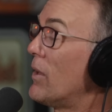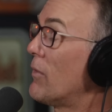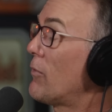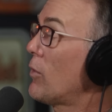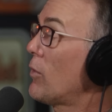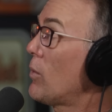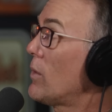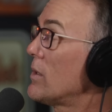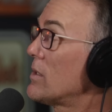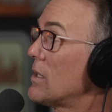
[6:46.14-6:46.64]

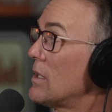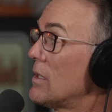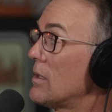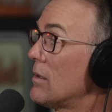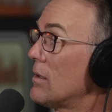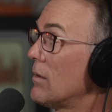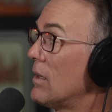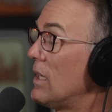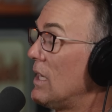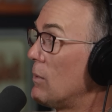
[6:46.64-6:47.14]
Biffle was
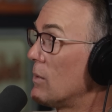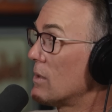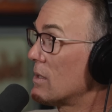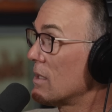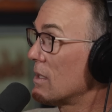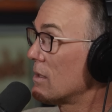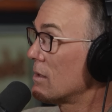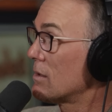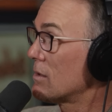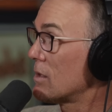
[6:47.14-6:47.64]
in, he was
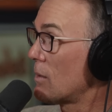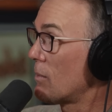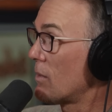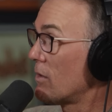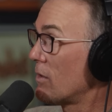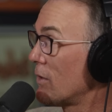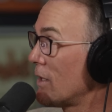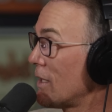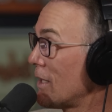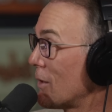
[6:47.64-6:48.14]
in some of
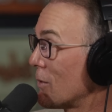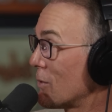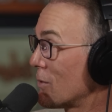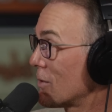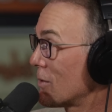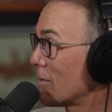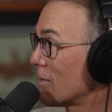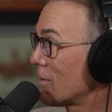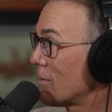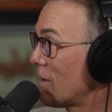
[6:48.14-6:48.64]
the
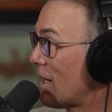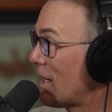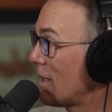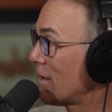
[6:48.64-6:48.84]
videos, right?